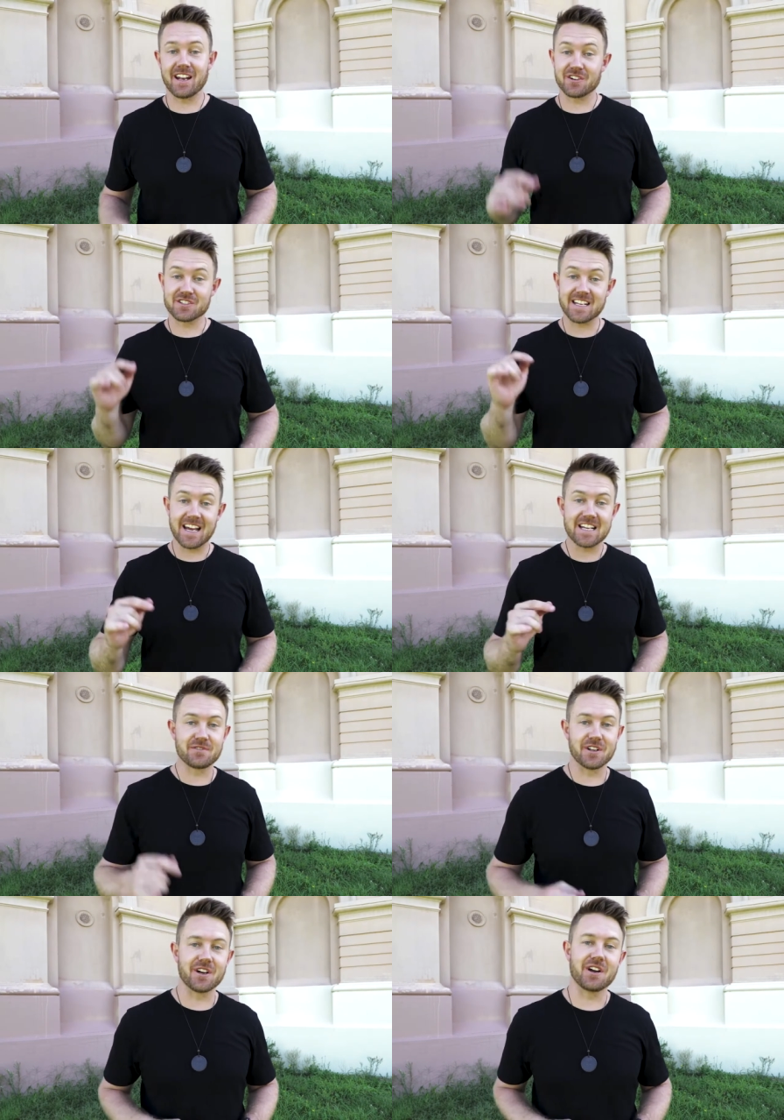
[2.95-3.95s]
and on today's
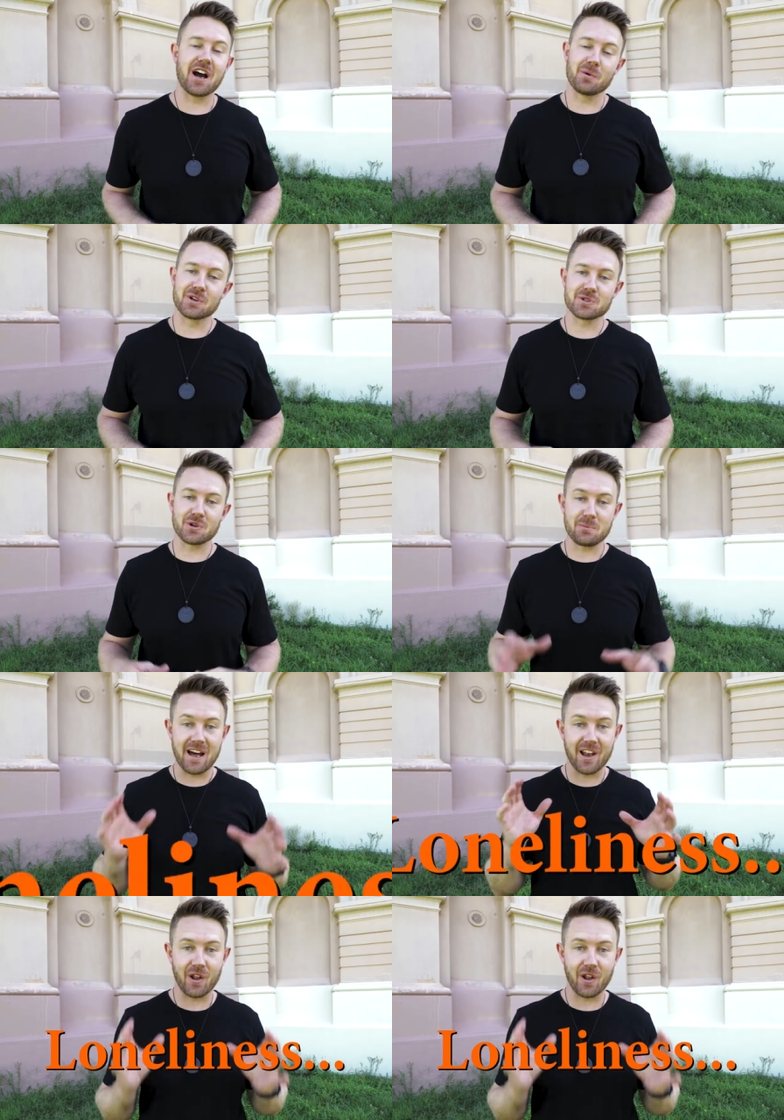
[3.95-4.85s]
video I want to talk about